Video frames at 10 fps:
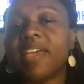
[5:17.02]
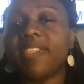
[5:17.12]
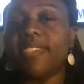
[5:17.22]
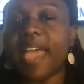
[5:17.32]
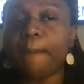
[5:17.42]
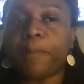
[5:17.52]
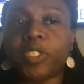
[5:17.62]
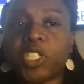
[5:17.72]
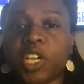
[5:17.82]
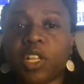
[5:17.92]
that
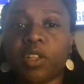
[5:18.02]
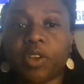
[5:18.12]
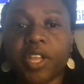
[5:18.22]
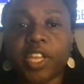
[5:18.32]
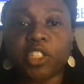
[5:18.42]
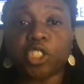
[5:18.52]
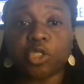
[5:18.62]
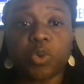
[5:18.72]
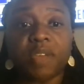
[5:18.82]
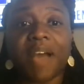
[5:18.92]
particular
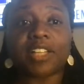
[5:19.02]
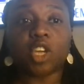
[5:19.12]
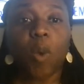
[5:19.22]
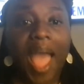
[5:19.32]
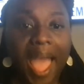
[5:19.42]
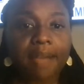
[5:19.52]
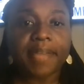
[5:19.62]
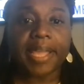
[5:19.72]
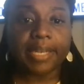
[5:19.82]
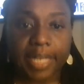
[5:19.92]
issue if I don't have
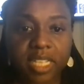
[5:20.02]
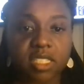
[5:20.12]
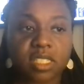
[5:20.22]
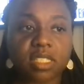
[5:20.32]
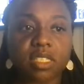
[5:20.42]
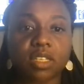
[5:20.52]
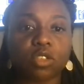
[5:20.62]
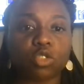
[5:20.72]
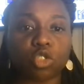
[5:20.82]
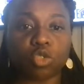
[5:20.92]
a lease
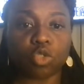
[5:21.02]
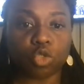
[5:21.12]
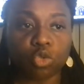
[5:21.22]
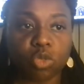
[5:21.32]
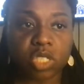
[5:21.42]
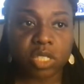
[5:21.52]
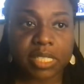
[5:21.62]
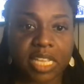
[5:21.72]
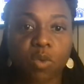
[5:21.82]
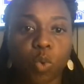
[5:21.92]
to
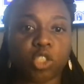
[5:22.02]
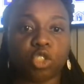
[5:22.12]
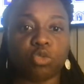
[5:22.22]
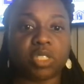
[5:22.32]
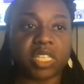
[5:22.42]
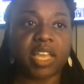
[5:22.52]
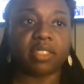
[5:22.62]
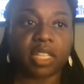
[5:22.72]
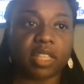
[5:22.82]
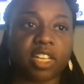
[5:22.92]
see what you said
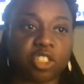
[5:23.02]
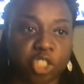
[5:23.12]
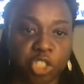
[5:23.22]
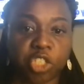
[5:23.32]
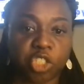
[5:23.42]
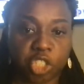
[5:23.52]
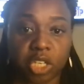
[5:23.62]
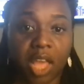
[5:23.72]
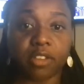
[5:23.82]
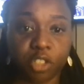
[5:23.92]
that they should or should
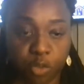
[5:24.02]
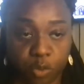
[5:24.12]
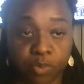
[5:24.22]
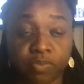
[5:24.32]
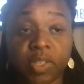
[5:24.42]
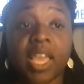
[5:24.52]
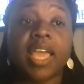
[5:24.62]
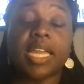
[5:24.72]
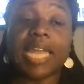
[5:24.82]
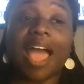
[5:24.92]
not do.
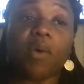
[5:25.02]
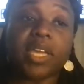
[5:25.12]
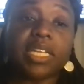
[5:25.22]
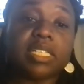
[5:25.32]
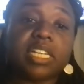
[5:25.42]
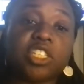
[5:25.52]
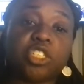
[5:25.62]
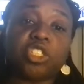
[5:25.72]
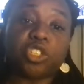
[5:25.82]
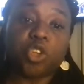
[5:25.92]
Now, in
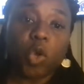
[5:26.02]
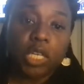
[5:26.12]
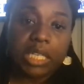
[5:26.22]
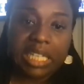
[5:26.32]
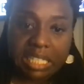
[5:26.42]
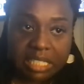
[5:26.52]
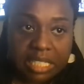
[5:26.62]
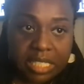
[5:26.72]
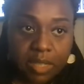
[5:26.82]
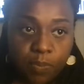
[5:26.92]
addition to your
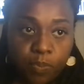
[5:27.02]
lease,